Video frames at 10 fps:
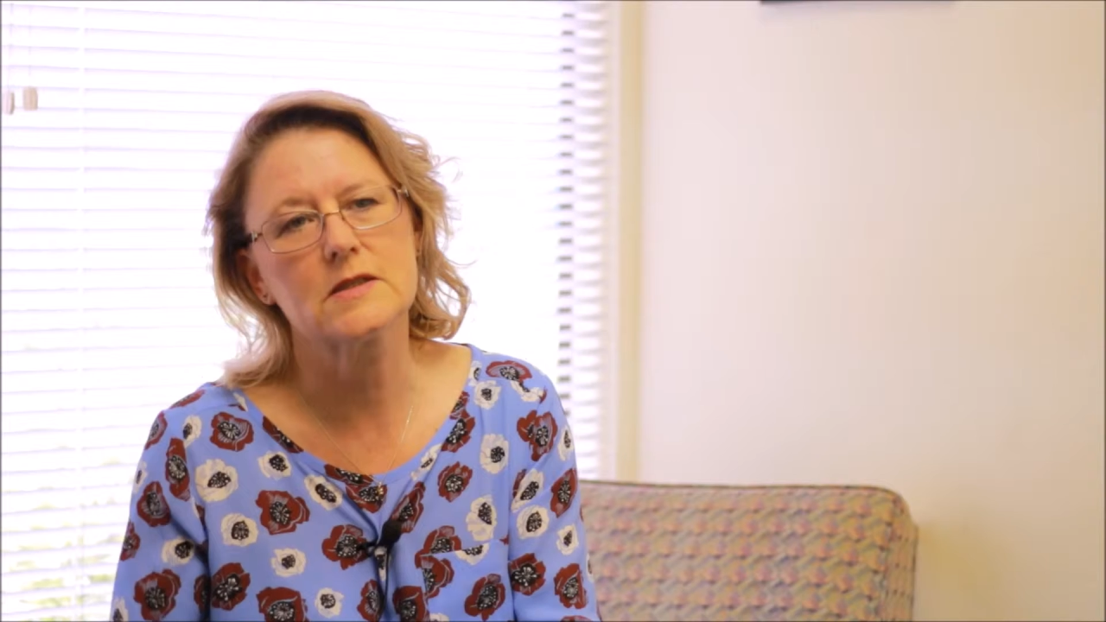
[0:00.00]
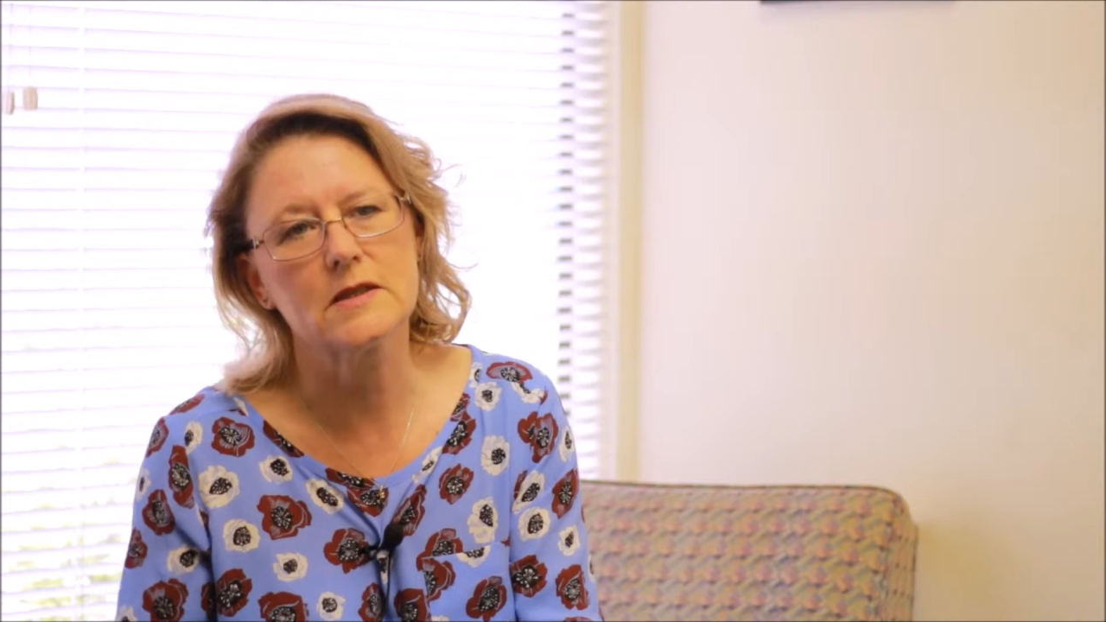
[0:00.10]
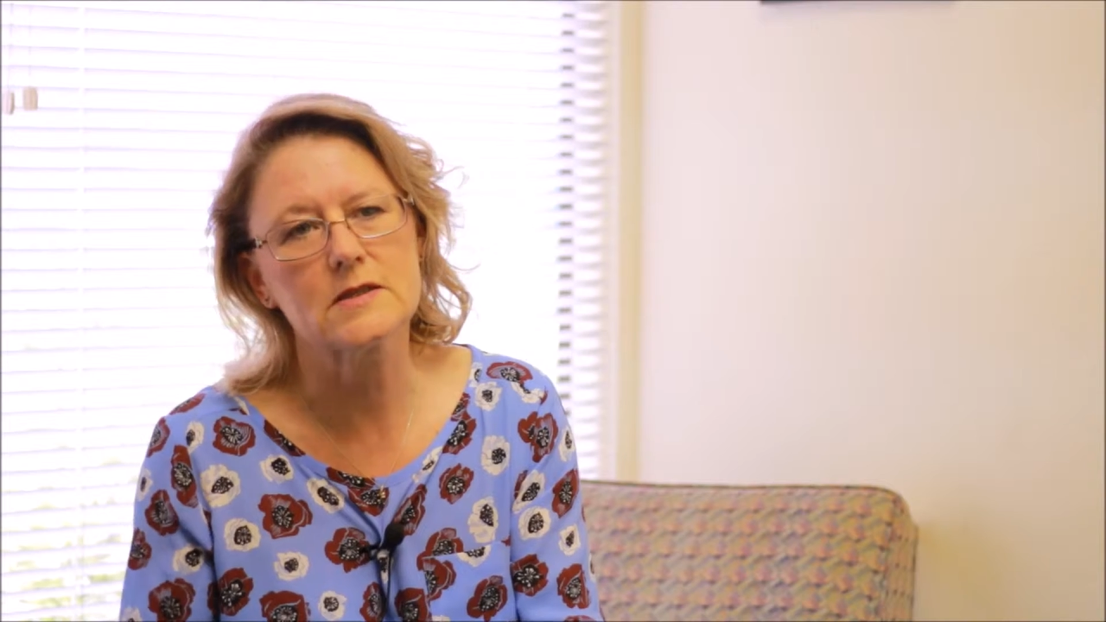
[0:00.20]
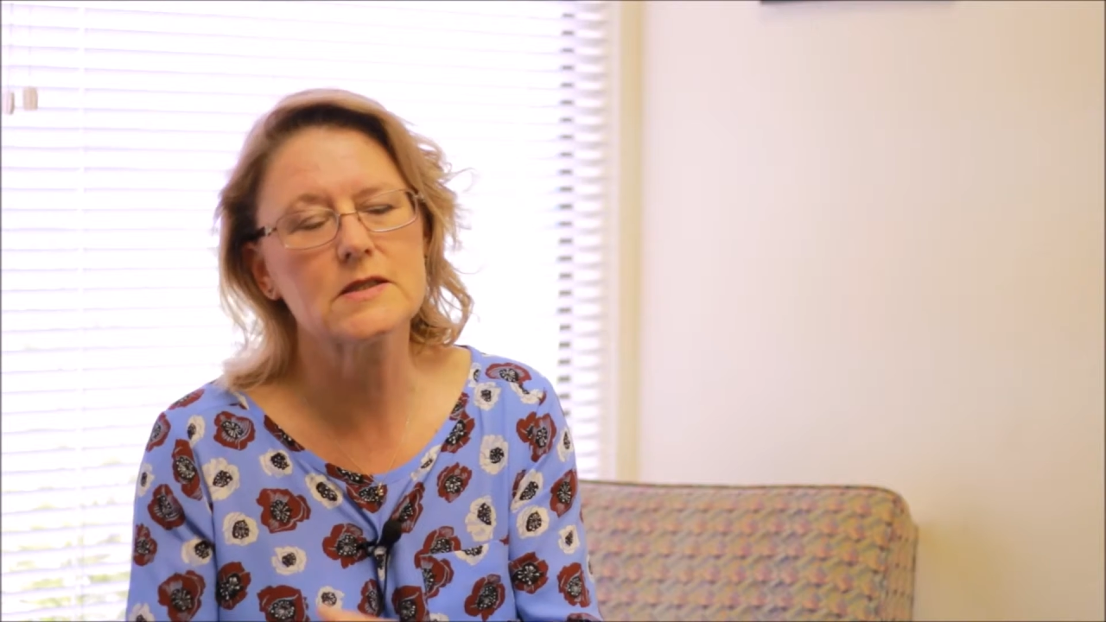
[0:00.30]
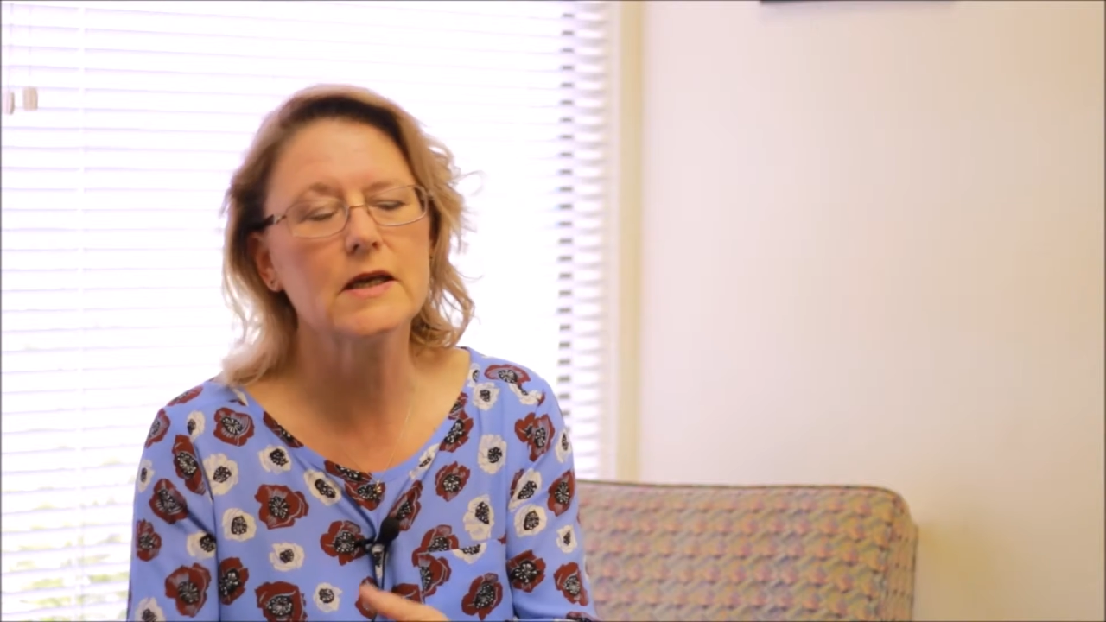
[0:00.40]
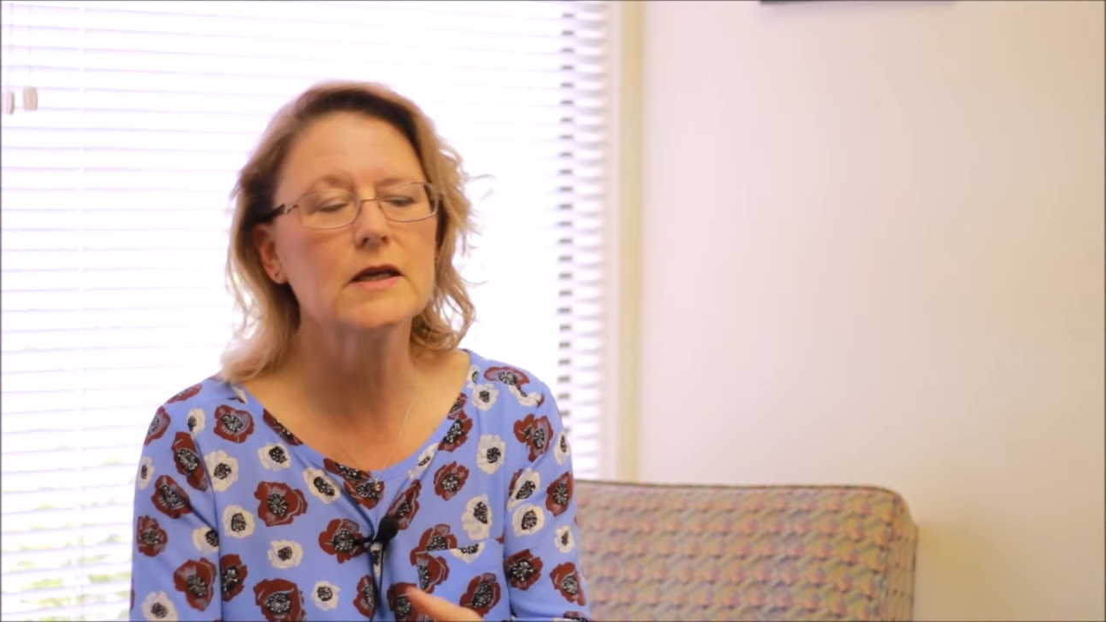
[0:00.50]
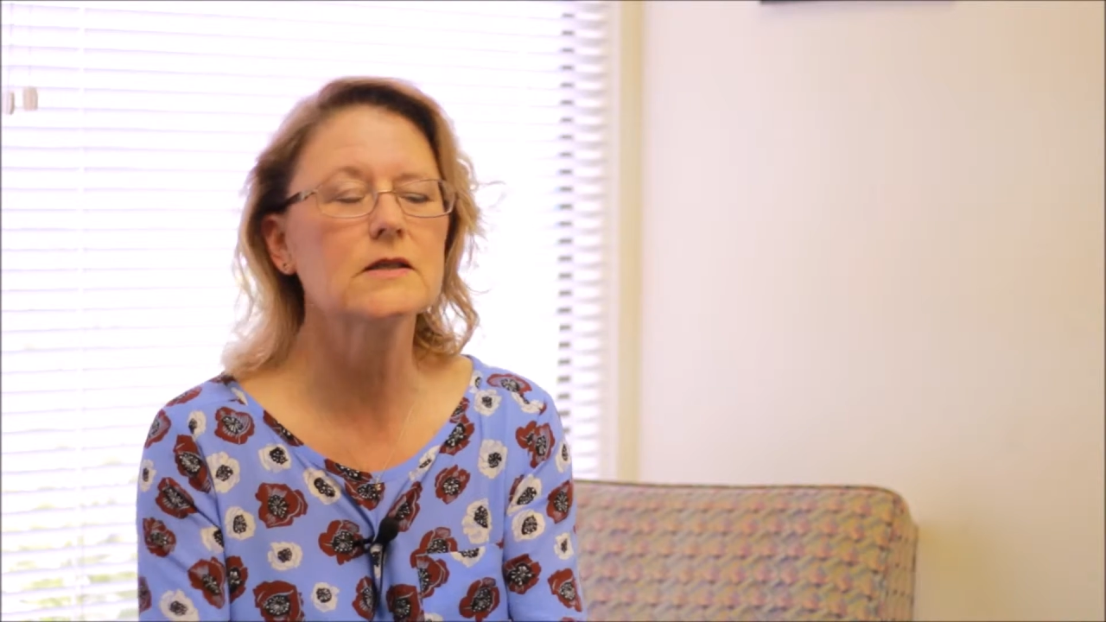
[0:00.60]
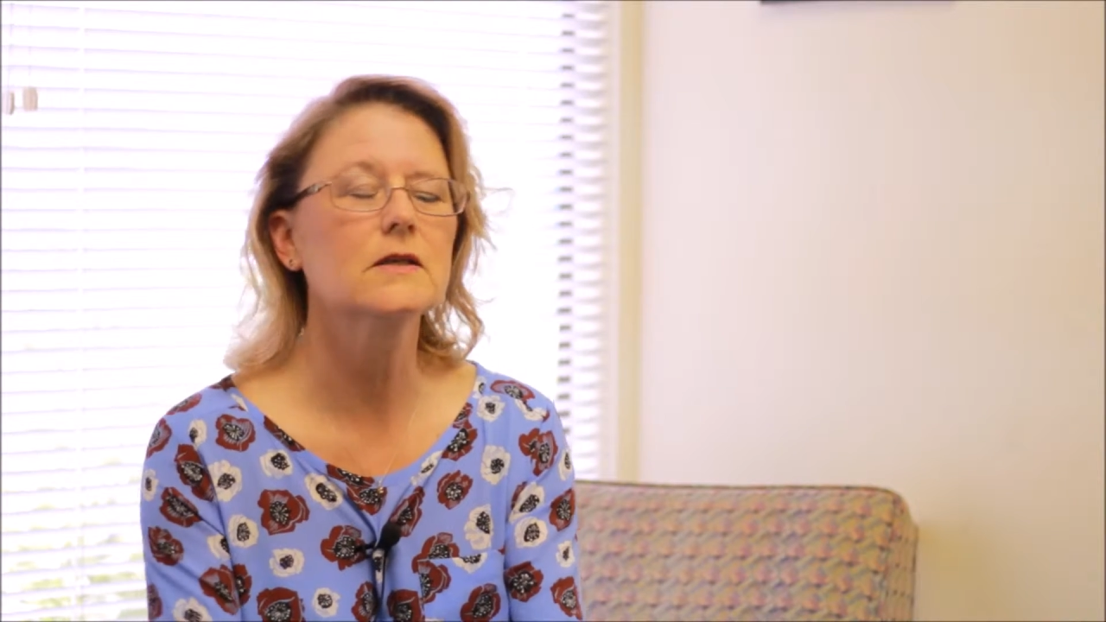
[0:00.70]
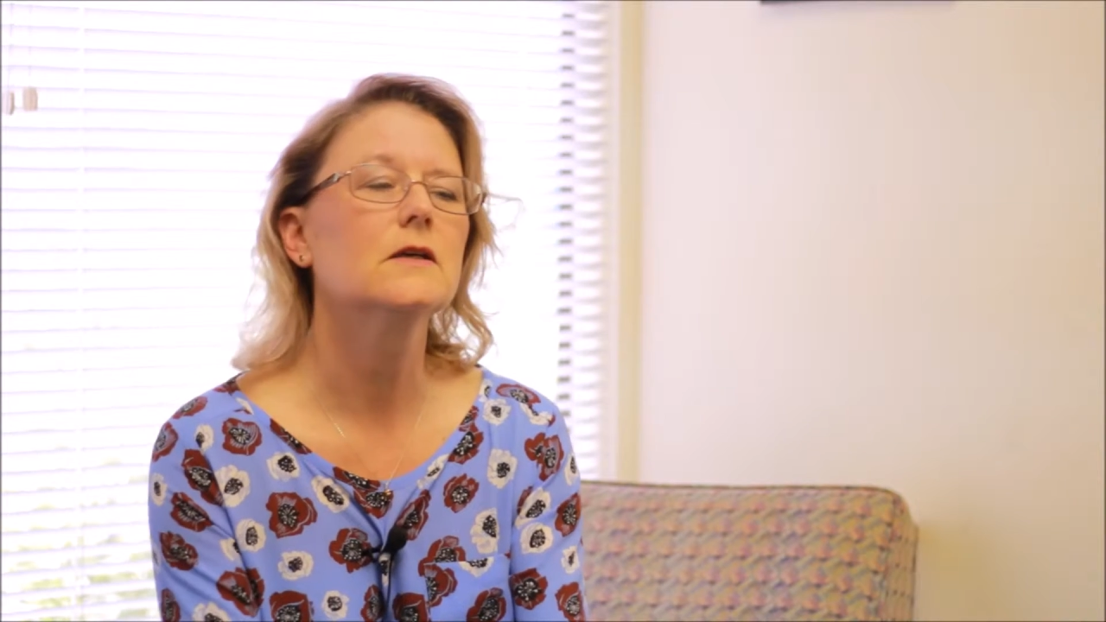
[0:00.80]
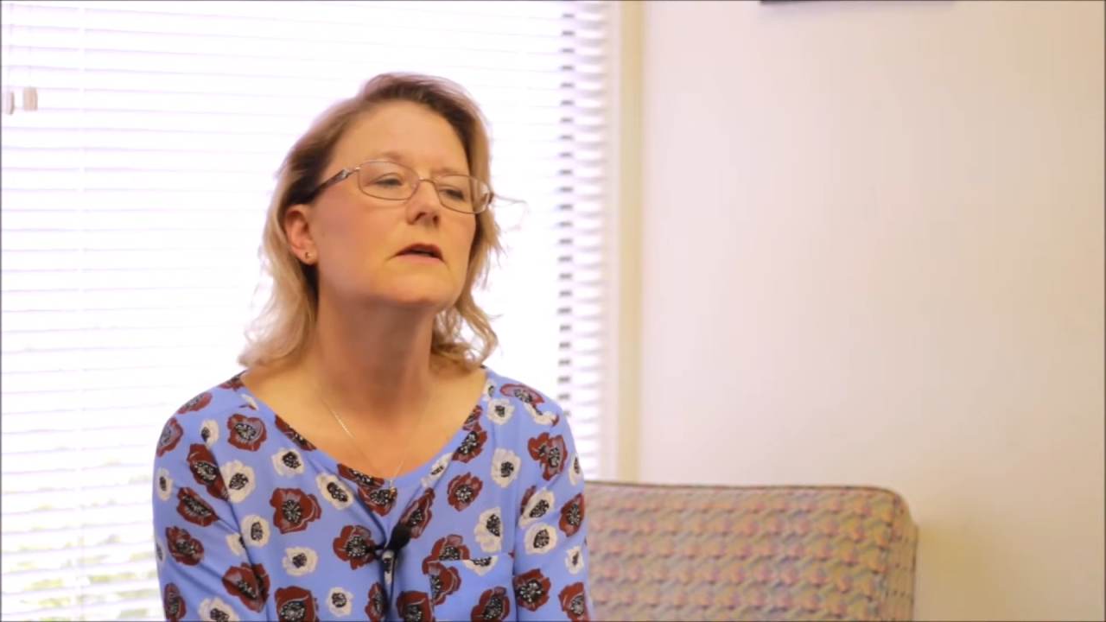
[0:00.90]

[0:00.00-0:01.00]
of the estate.